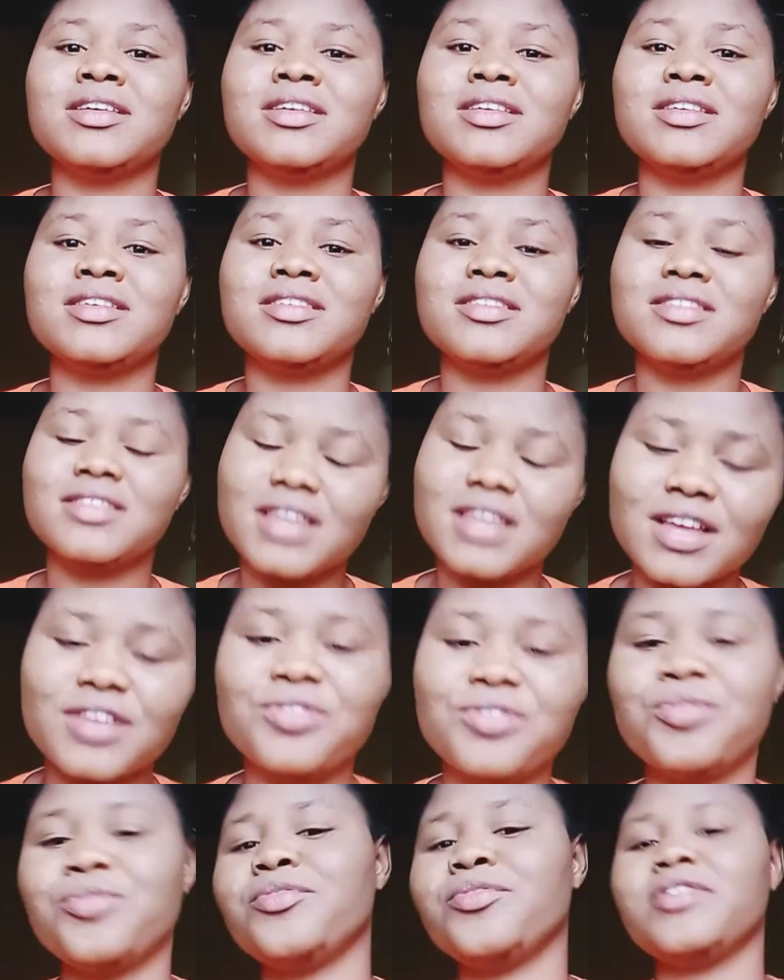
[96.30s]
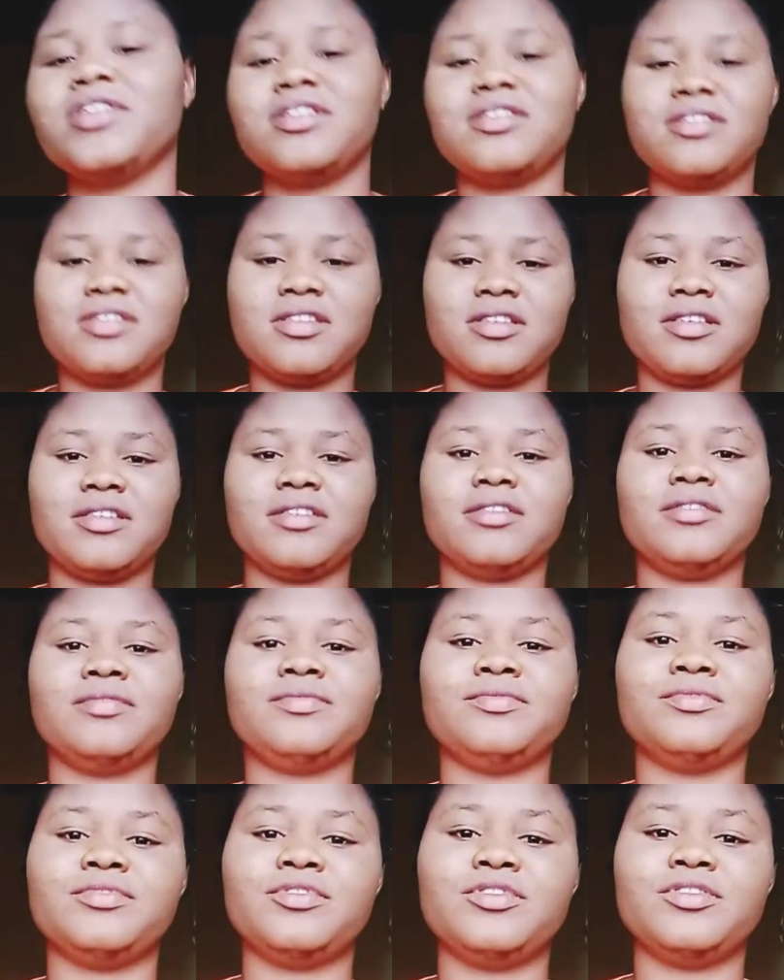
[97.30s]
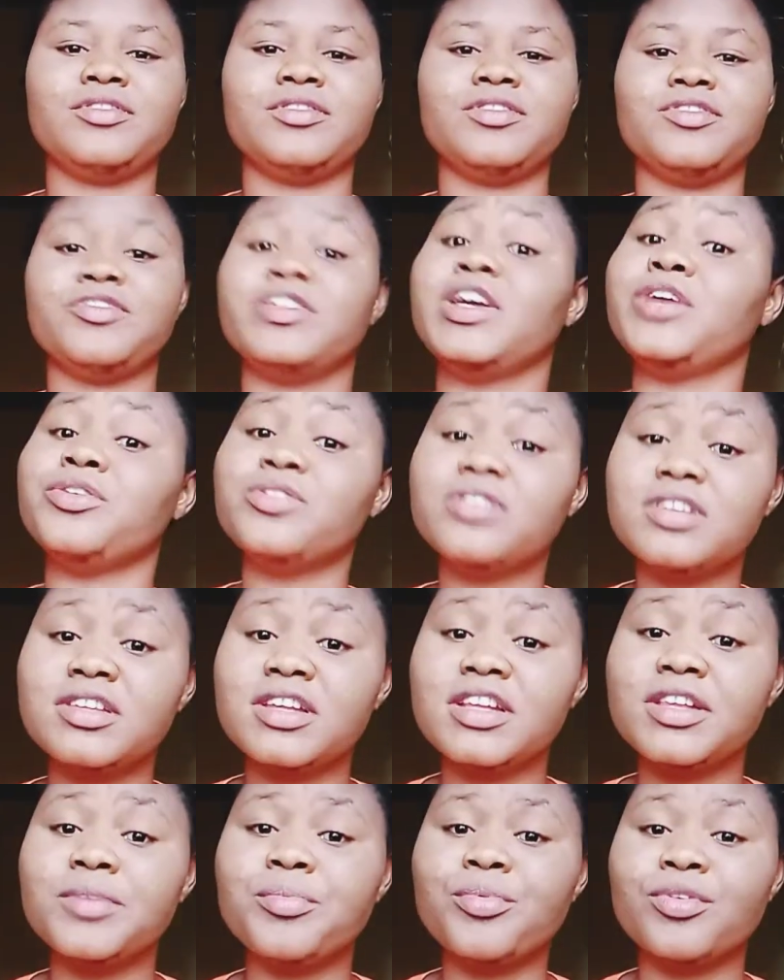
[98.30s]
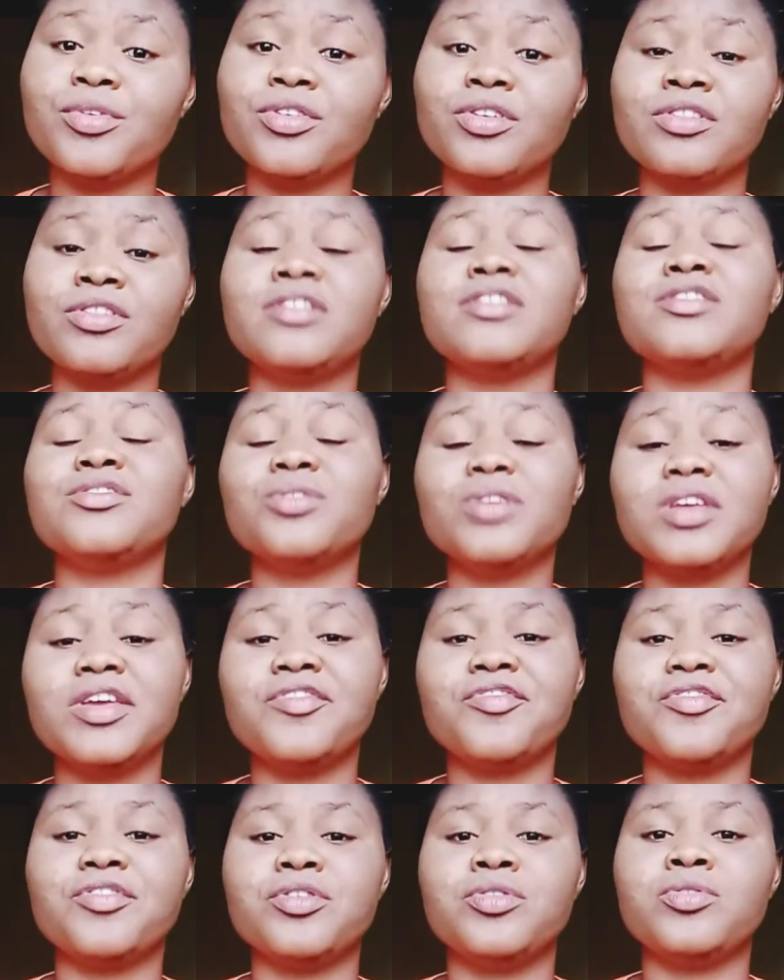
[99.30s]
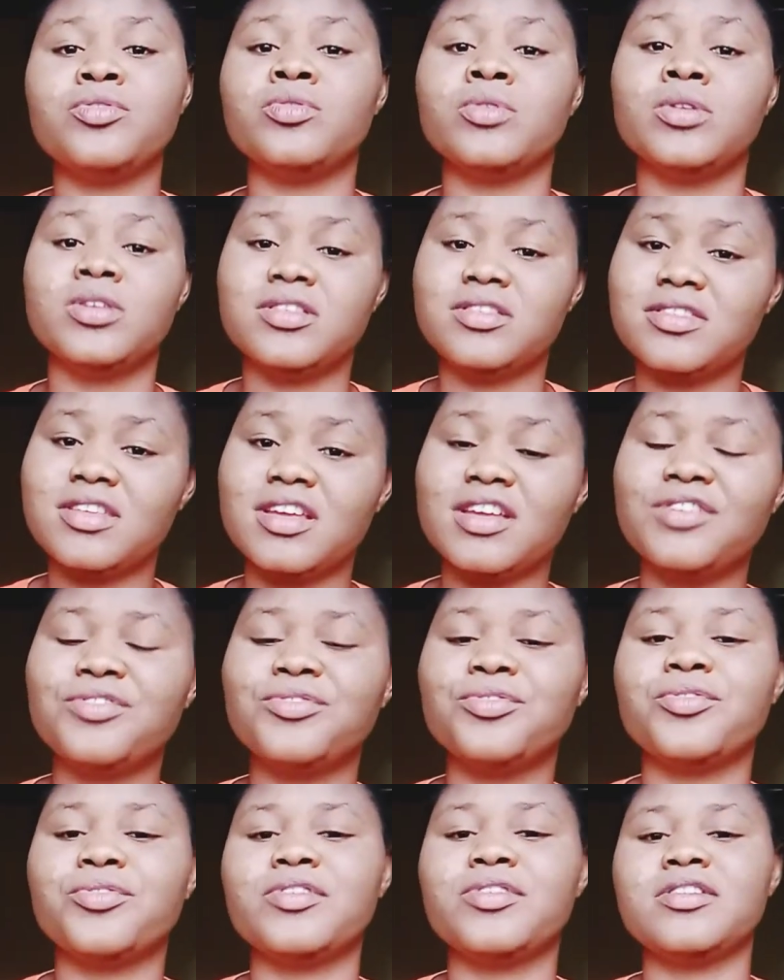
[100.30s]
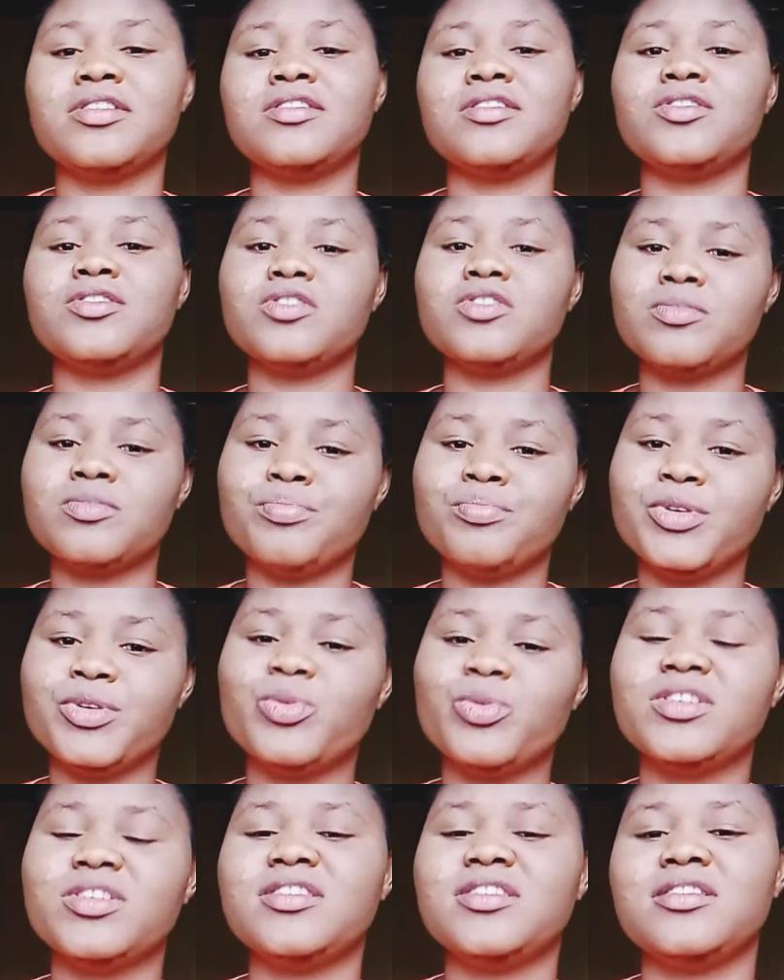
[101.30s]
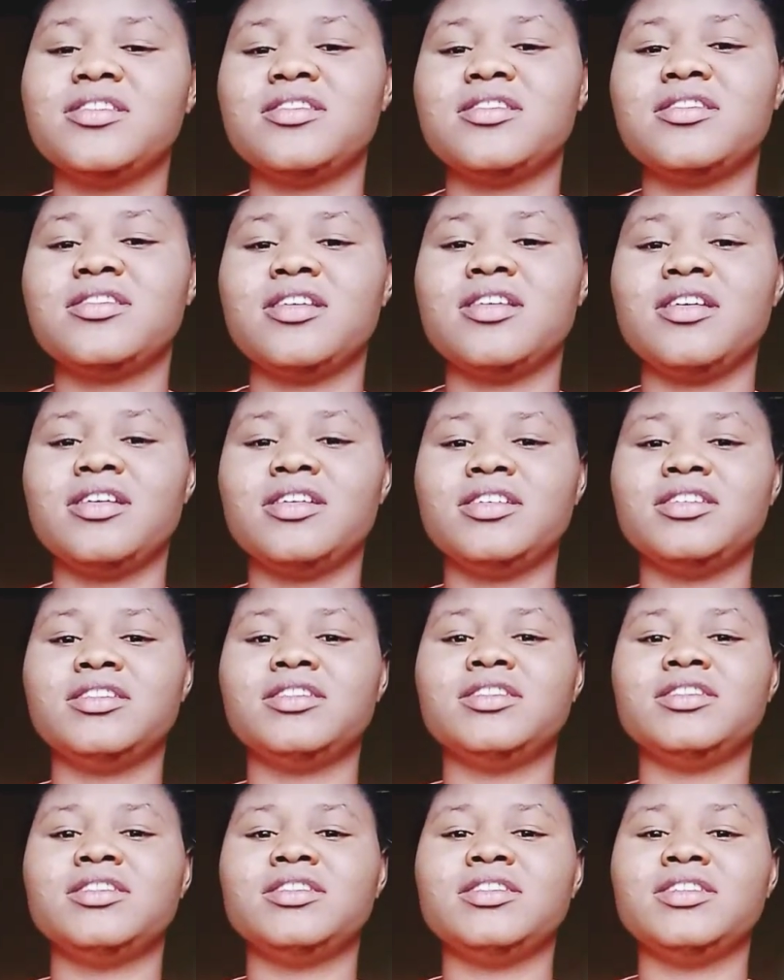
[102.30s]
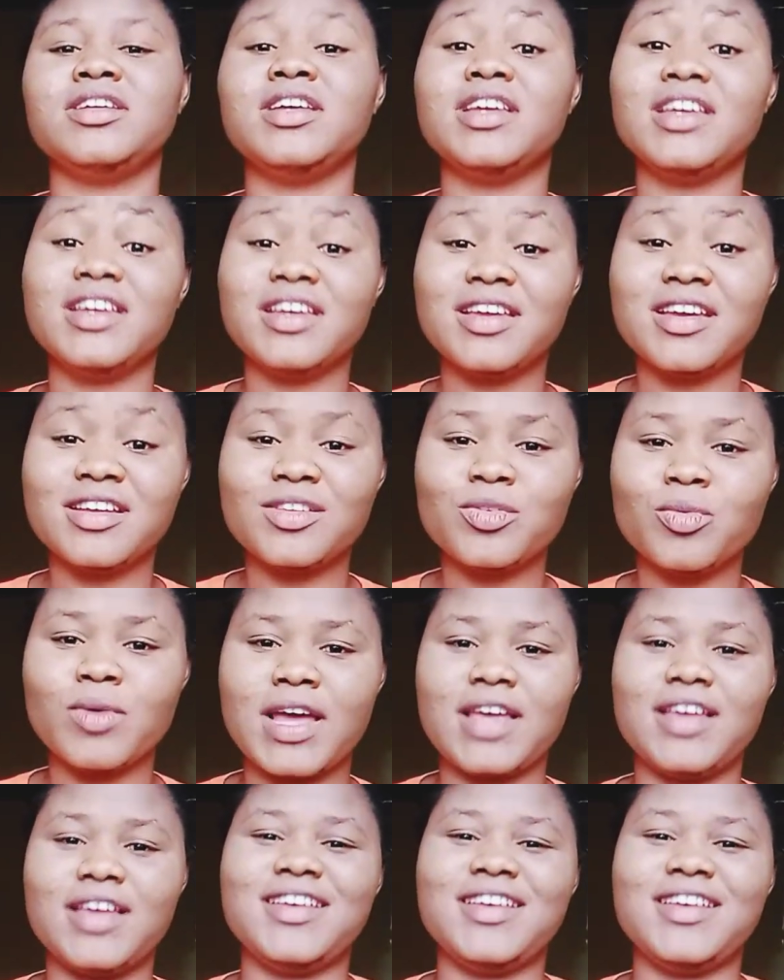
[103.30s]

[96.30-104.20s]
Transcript: stick to it. If you are using any product, it's okay for you, stick to it. Just be with it. You get why?